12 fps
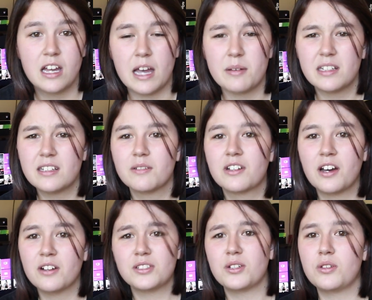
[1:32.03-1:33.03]
I mean,
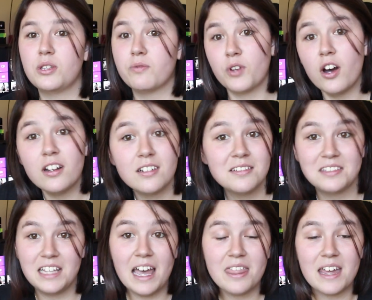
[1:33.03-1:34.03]
console you've gotten,
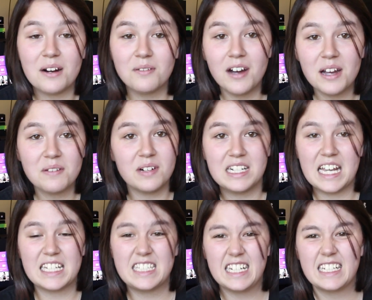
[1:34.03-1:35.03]
yeah, that'll work, what
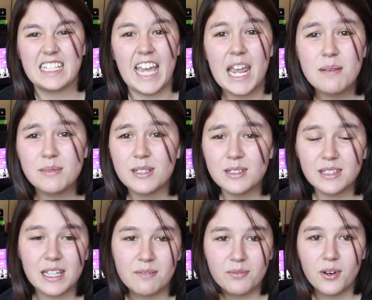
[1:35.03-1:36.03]
next-gen games you're
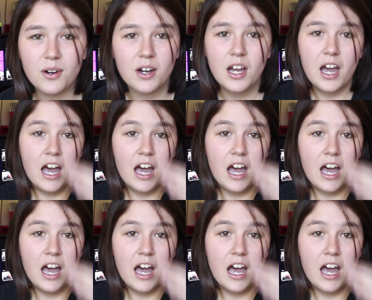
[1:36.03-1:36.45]
looking for.